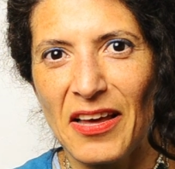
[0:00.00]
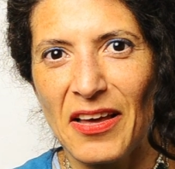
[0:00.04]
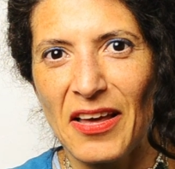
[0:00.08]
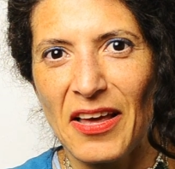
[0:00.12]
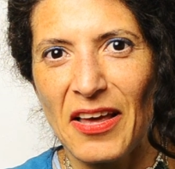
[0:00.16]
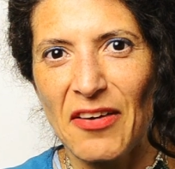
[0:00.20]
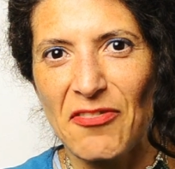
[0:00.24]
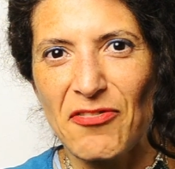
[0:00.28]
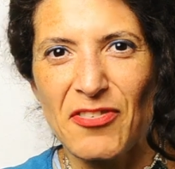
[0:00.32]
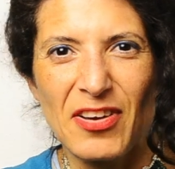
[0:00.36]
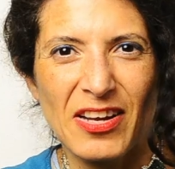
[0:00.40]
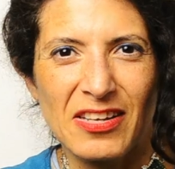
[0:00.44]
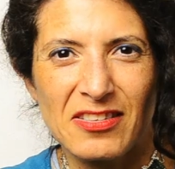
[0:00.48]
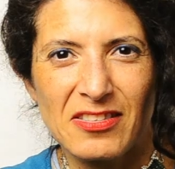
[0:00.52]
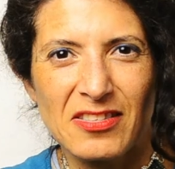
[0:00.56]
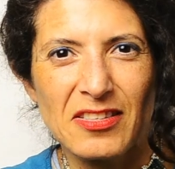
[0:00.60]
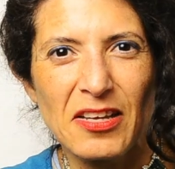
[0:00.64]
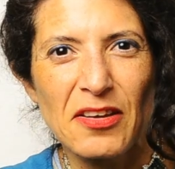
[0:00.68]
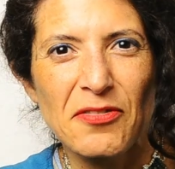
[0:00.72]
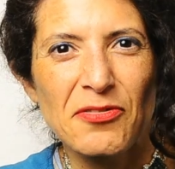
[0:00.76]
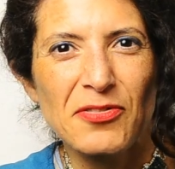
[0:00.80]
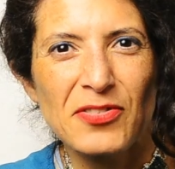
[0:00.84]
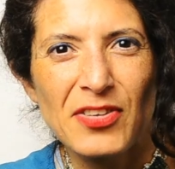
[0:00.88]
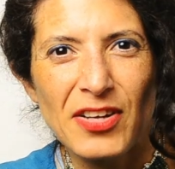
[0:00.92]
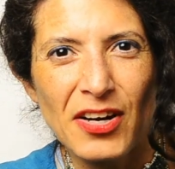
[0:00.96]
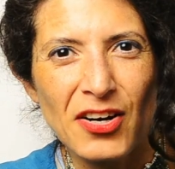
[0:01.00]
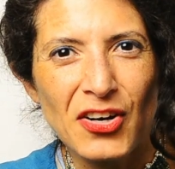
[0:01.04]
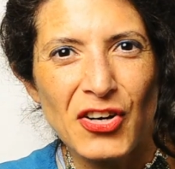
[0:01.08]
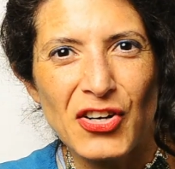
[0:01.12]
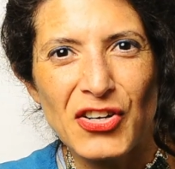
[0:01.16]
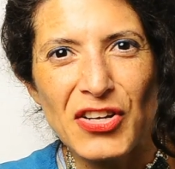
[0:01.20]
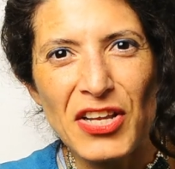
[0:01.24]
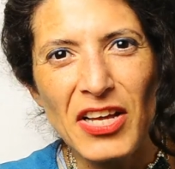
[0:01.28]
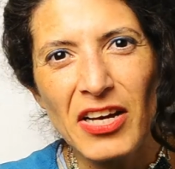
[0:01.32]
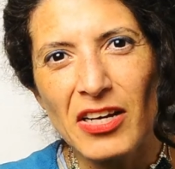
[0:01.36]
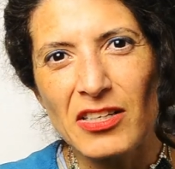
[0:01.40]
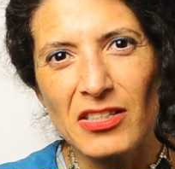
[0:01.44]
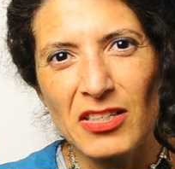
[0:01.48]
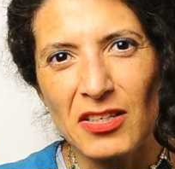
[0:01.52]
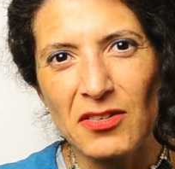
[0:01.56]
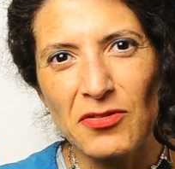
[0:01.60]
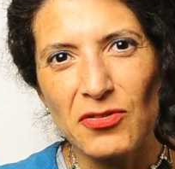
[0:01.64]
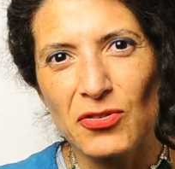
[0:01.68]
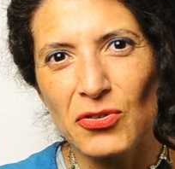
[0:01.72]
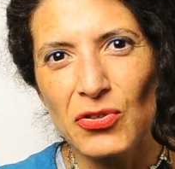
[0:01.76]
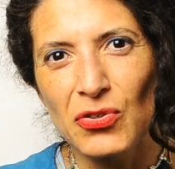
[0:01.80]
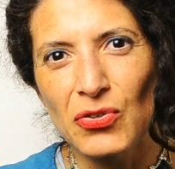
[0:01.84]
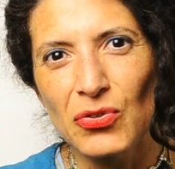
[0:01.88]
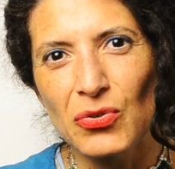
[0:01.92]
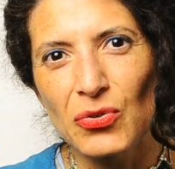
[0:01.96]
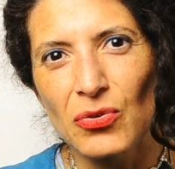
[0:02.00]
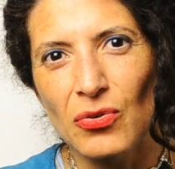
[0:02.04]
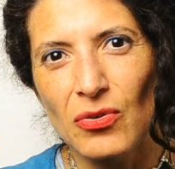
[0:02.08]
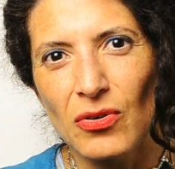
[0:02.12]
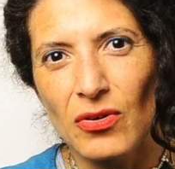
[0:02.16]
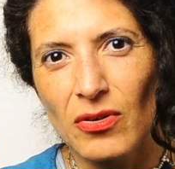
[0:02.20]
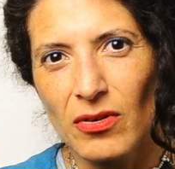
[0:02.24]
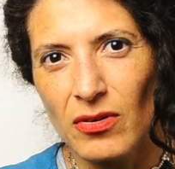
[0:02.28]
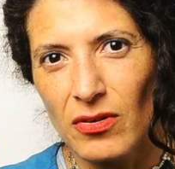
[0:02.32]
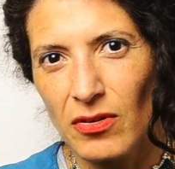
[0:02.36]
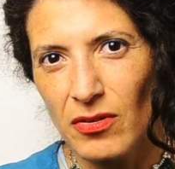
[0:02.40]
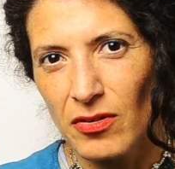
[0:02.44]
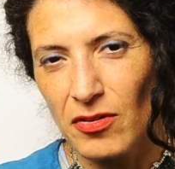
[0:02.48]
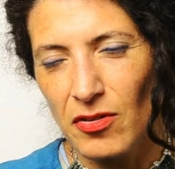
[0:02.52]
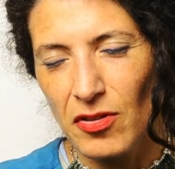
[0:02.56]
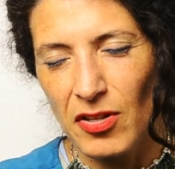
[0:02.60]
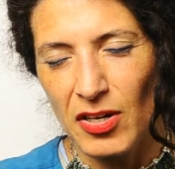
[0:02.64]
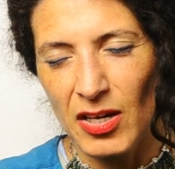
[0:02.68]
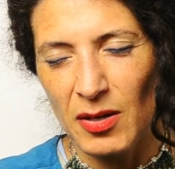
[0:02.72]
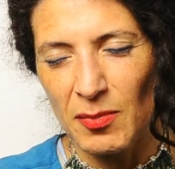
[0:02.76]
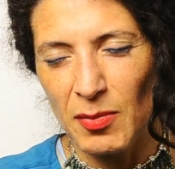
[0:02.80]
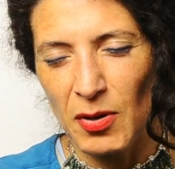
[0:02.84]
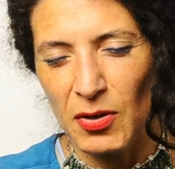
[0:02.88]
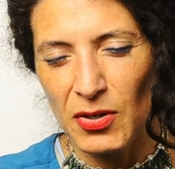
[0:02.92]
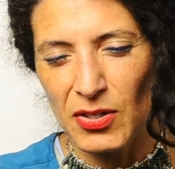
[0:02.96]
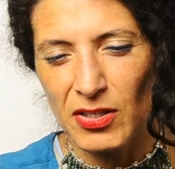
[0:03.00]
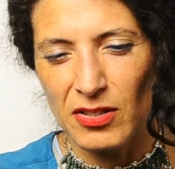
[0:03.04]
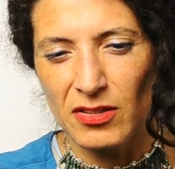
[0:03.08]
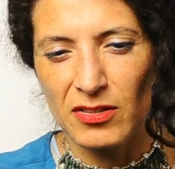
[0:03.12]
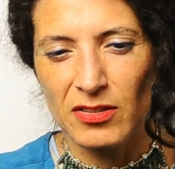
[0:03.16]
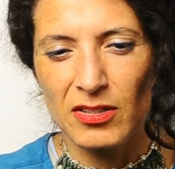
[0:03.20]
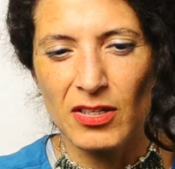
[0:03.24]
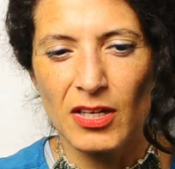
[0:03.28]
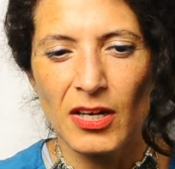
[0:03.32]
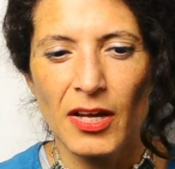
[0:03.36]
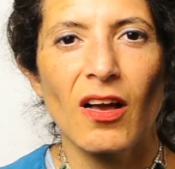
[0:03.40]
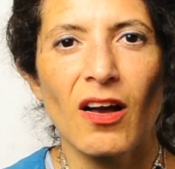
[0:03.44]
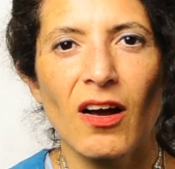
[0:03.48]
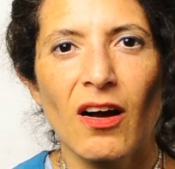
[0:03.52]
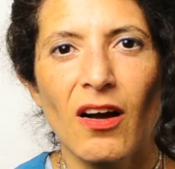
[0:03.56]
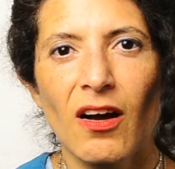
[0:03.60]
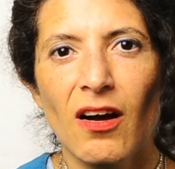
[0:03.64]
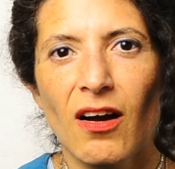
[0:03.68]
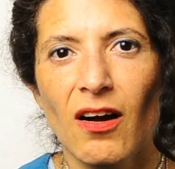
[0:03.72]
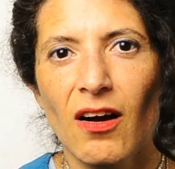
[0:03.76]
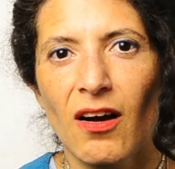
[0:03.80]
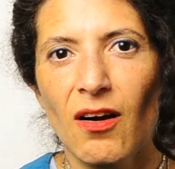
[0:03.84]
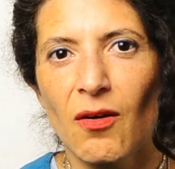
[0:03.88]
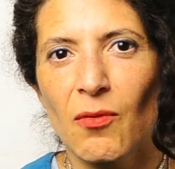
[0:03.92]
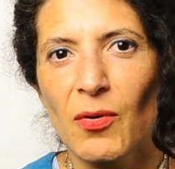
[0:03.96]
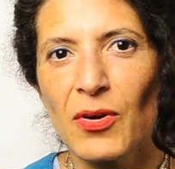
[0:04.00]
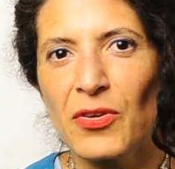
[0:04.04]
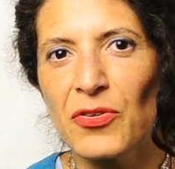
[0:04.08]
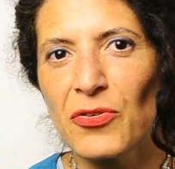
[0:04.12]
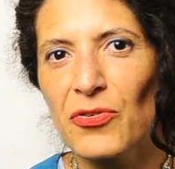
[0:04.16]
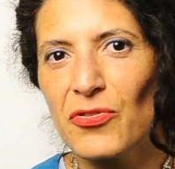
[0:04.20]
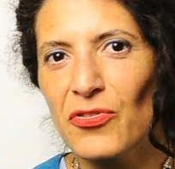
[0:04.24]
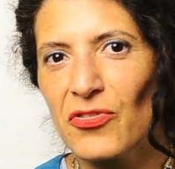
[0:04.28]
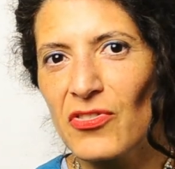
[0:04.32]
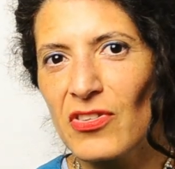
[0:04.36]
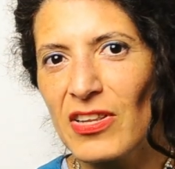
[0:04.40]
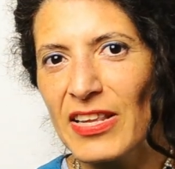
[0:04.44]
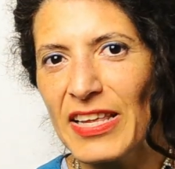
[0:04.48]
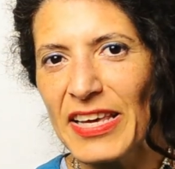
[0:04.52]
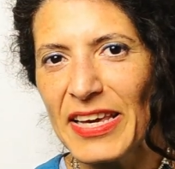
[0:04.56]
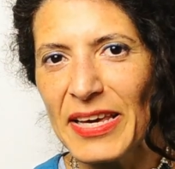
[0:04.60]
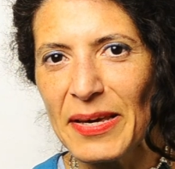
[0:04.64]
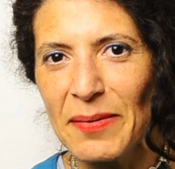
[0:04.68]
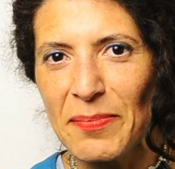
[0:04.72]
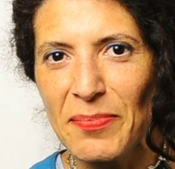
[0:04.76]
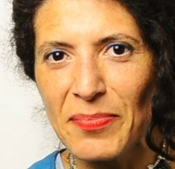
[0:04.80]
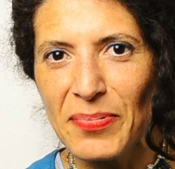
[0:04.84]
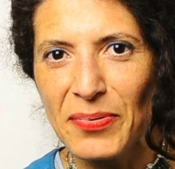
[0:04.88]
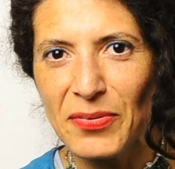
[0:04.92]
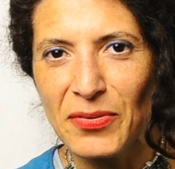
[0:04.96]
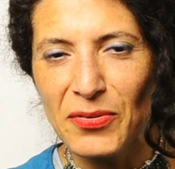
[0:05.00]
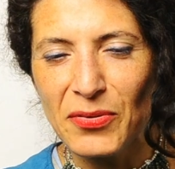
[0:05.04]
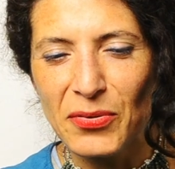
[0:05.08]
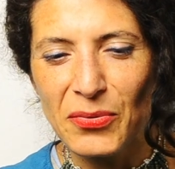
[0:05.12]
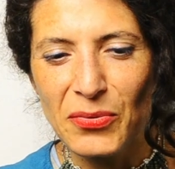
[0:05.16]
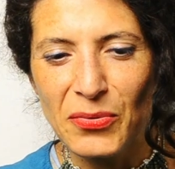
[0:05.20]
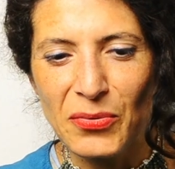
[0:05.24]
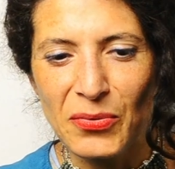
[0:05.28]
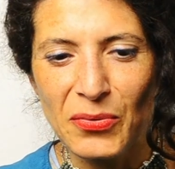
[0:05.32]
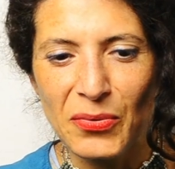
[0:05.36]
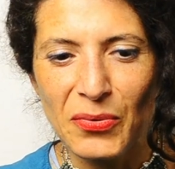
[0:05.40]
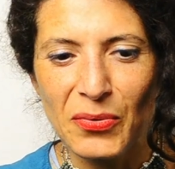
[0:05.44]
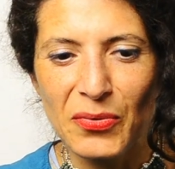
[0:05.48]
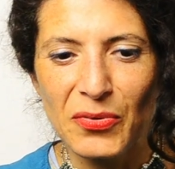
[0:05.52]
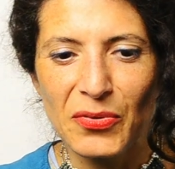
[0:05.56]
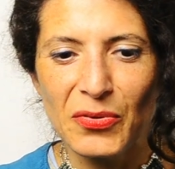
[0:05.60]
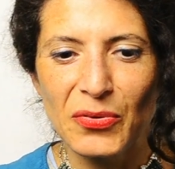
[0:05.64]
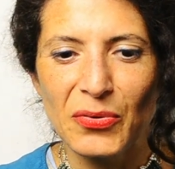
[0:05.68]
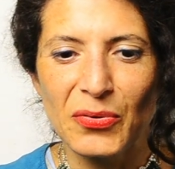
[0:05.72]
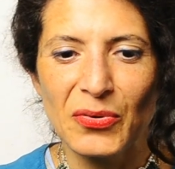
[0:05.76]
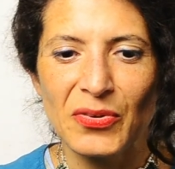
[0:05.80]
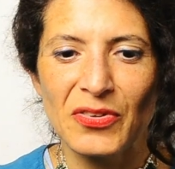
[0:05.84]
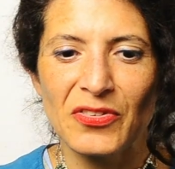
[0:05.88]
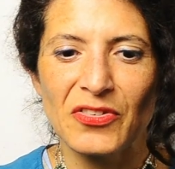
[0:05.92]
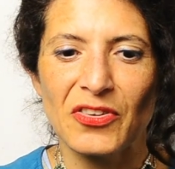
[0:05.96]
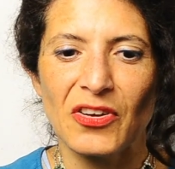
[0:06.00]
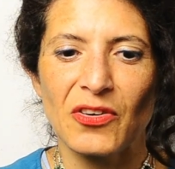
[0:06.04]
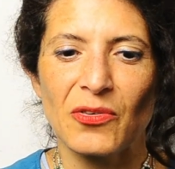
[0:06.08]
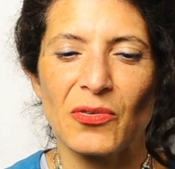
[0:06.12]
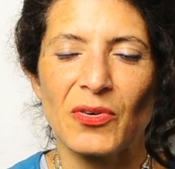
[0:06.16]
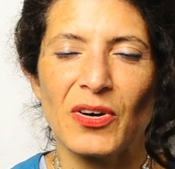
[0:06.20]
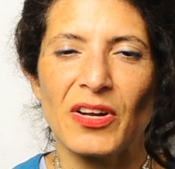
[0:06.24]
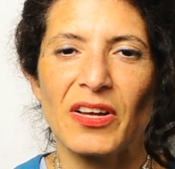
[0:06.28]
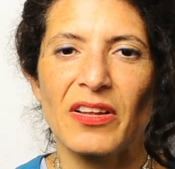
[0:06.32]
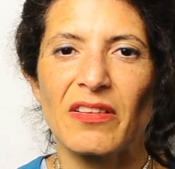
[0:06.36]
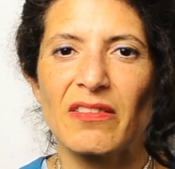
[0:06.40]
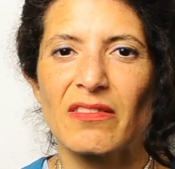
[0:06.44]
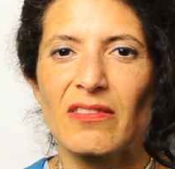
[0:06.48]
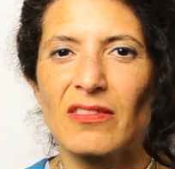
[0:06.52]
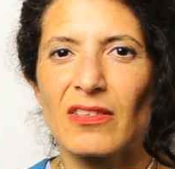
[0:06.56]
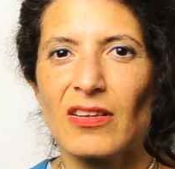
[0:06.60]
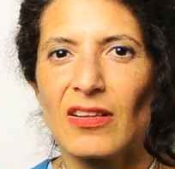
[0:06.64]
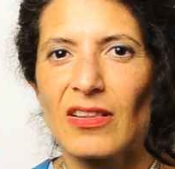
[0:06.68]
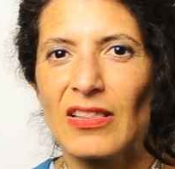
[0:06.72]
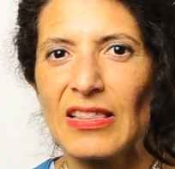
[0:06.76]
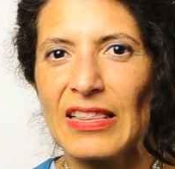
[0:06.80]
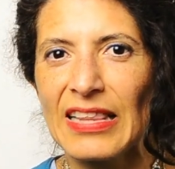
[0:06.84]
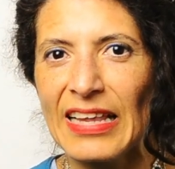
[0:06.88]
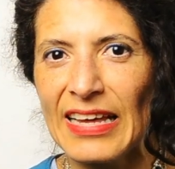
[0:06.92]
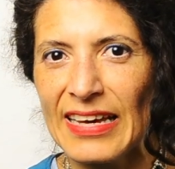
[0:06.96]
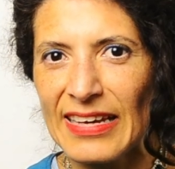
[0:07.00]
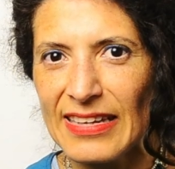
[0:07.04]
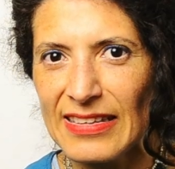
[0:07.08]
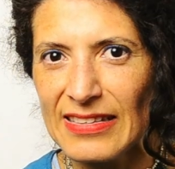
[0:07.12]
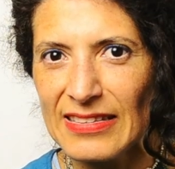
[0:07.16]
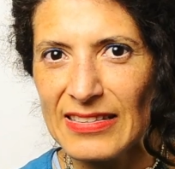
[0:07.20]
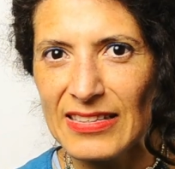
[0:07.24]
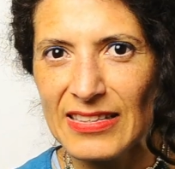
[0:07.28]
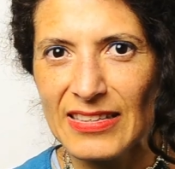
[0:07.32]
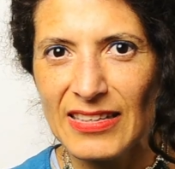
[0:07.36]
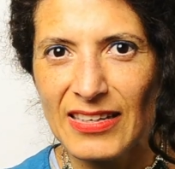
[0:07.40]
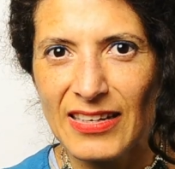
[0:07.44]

effects if they are negative on you. Think about it. When you sleep, too, you integrate light.